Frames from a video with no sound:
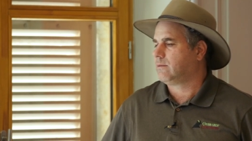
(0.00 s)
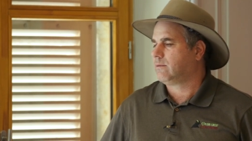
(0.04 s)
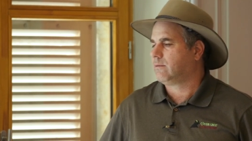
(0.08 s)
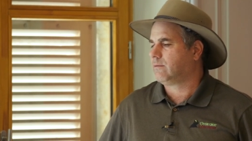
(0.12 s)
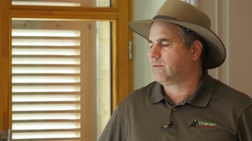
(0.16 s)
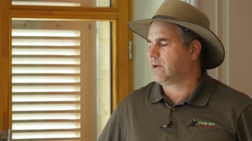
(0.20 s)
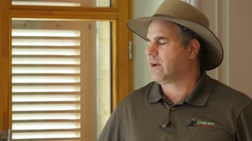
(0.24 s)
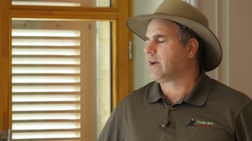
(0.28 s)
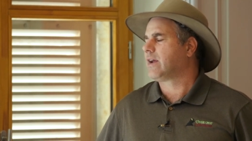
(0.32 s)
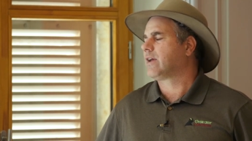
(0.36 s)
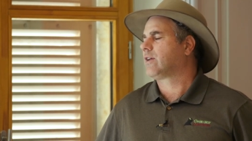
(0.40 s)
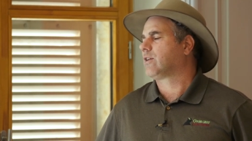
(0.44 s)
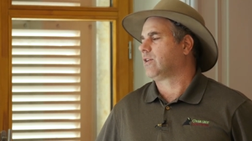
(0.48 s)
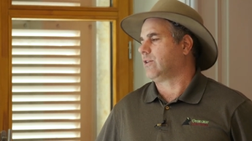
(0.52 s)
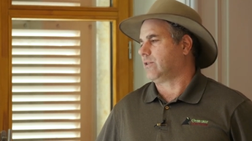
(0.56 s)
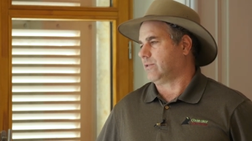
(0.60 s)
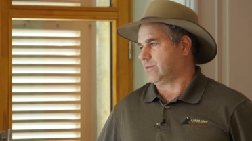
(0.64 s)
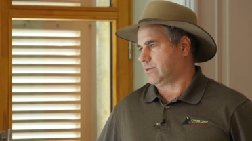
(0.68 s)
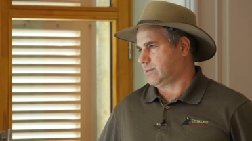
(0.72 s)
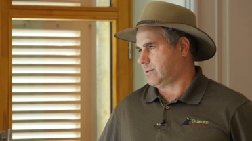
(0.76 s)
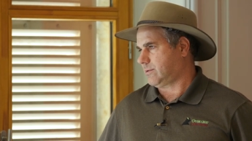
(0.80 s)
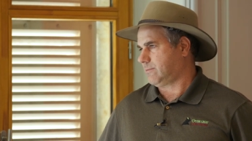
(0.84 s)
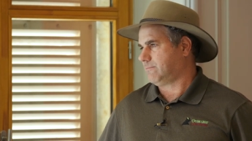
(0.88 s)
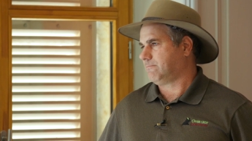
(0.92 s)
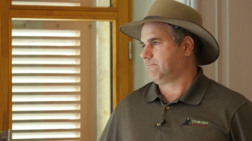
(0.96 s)
very
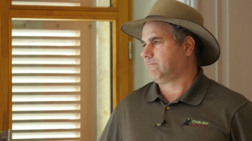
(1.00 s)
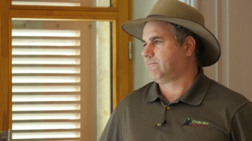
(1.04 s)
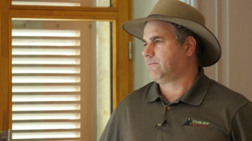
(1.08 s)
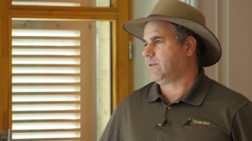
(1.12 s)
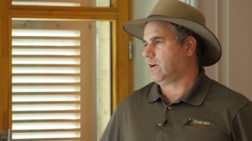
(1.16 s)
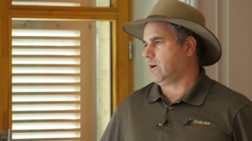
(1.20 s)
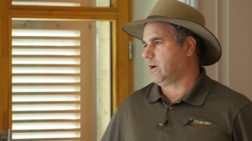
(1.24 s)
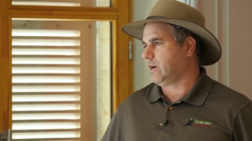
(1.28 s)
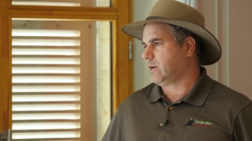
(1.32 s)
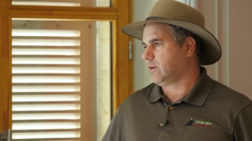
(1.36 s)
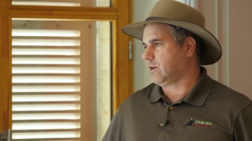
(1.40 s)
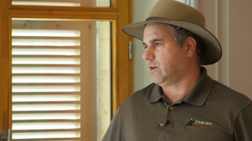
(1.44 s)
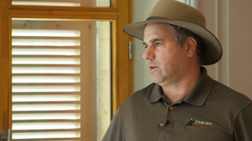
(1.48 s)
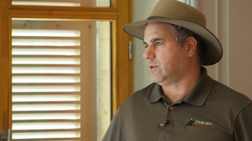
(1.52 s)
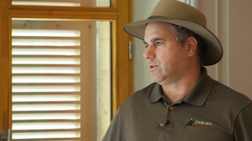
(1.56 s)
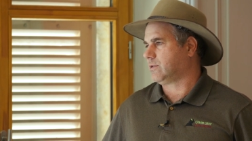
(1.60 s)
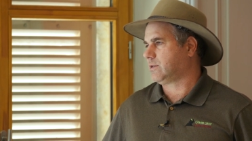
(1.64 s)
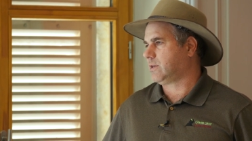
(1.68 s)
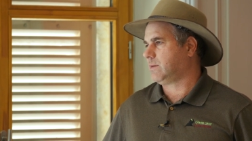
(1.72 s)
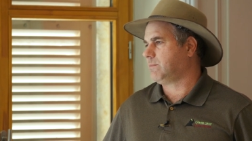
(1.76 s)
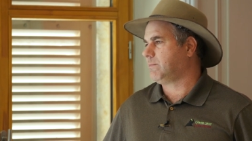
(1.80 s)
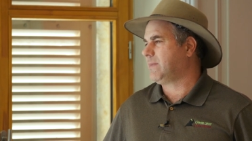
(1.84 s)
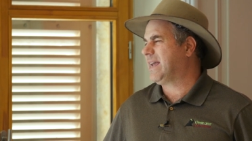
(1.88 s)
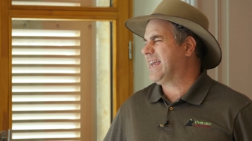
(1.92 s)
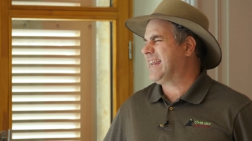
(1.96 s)
close, very
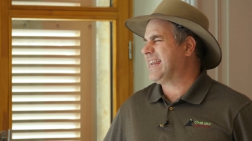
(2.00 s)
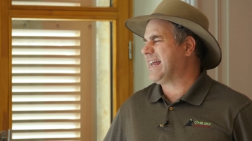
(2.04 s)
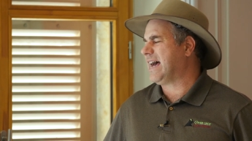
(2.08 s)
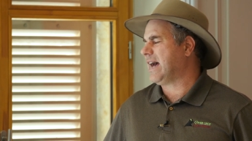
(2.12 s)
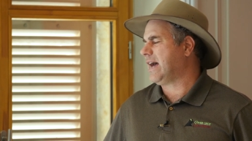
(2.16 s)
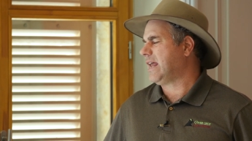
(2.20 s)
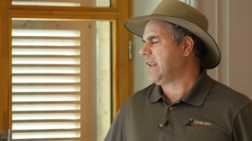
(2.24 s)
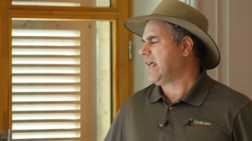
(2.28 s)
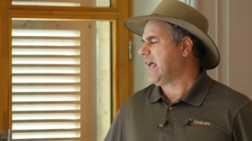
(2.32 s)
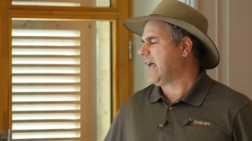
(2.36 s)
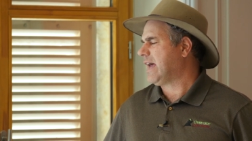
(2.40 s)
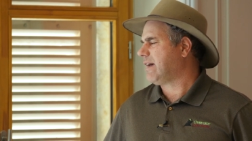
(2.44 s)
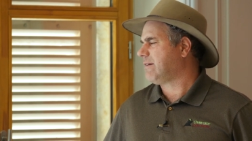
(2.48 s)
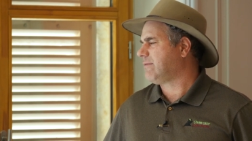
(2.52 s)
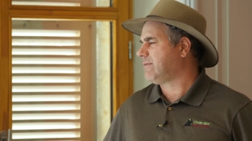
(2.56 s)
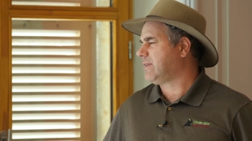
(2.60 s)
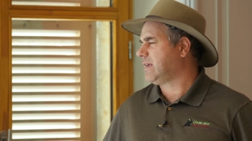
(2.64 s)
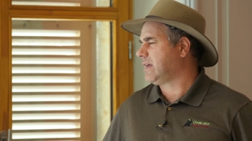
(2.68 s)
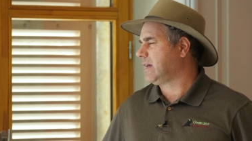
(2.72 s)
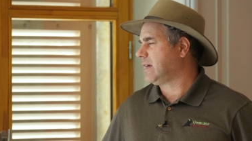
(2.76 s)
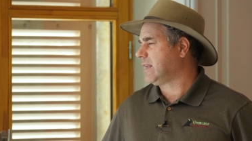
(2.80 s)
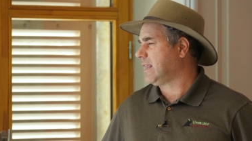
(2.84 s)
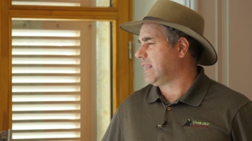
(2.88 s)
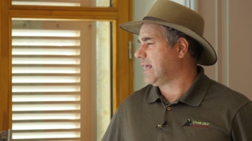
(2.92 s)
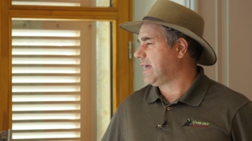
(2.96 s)
close. It may not have
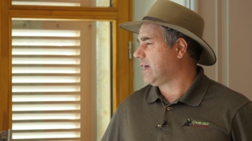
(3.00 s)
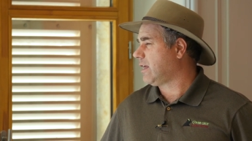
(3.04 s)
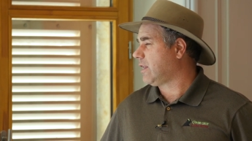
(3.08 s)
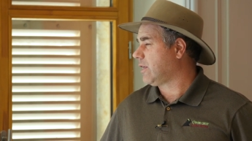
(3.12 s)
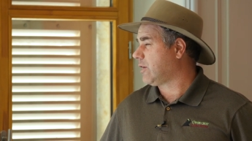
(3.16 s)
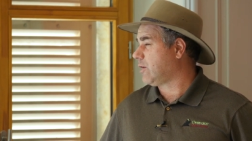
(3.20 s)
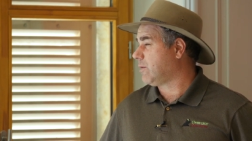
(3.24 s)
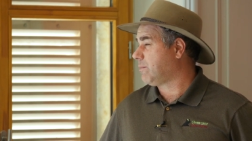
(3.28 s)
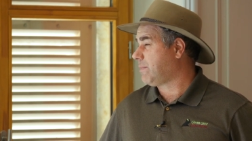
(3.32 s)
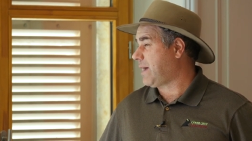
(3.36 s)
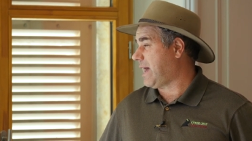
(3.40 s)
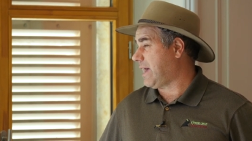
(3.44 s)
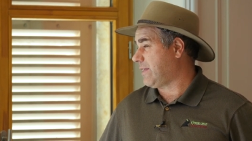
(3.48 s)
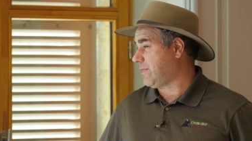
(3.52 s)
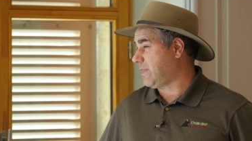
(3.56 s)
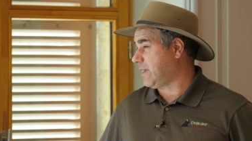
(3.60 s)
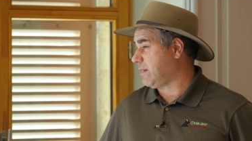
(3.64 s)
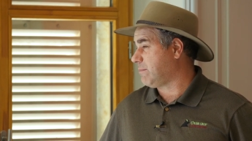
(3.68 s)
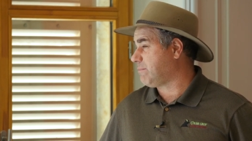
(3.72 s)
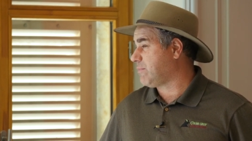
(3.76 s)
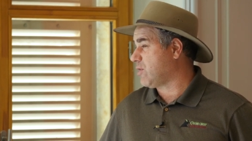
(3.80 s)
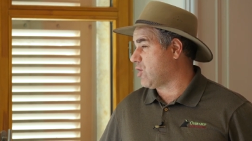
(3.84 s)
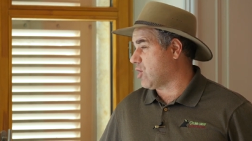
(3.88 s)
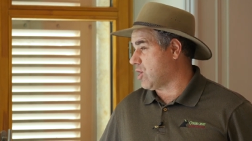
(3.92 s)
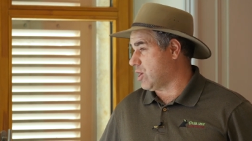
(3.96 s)
the
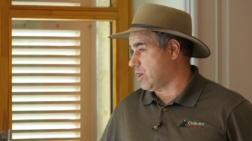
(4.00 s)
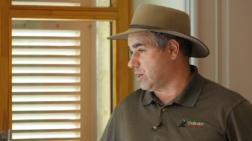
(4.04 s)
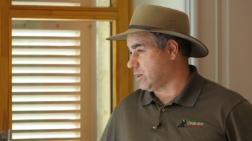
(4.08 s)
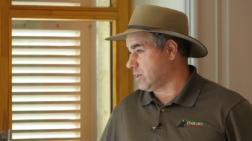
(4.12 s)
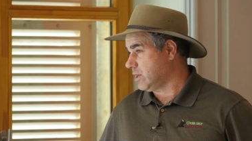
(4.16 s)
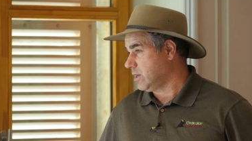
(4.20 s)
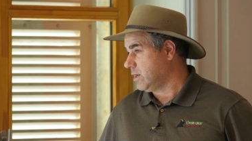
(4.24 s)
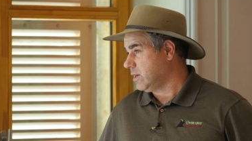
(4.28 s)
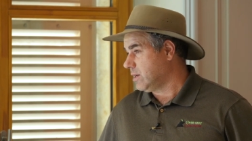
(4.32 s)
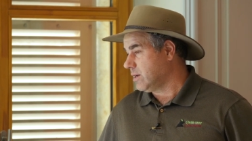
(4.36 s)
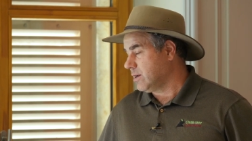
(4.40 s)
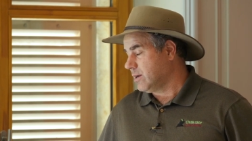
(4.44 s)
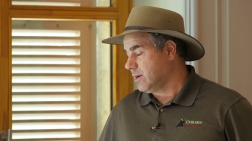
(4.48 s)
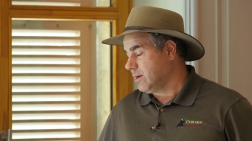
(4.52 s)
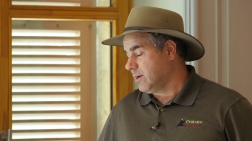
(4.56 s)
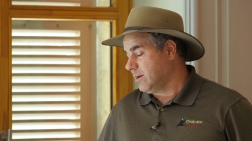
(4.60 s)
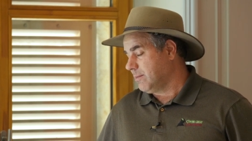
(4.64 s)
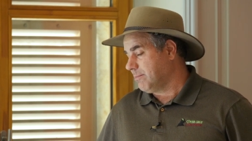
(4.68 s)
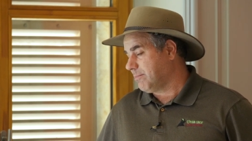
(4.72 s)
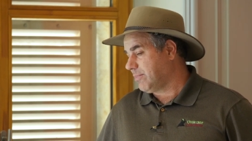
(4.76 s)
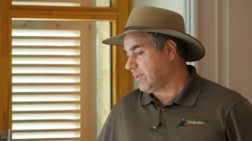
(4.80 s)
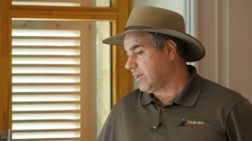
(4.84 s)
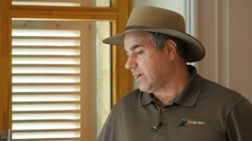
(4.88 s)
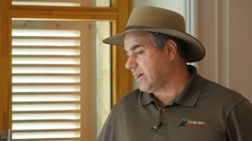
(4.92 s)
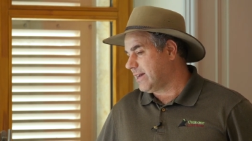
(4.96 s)
allelopathic part,
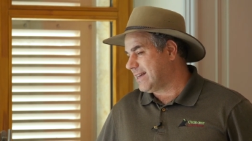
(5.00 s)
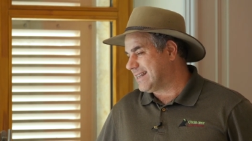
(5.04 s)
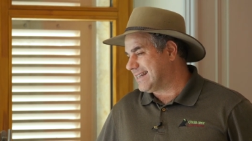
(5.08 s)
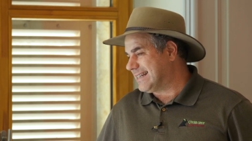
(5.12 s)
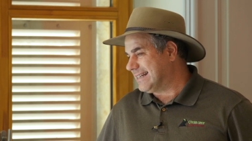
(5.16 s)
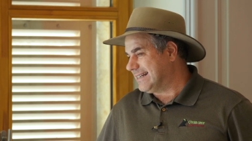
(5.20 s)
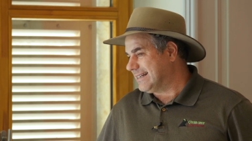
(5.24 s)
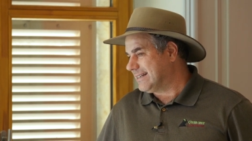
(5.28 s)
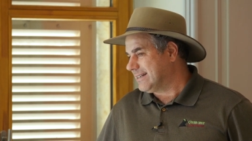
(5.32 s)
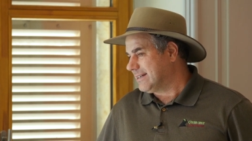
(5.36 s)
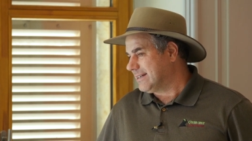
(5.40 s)
but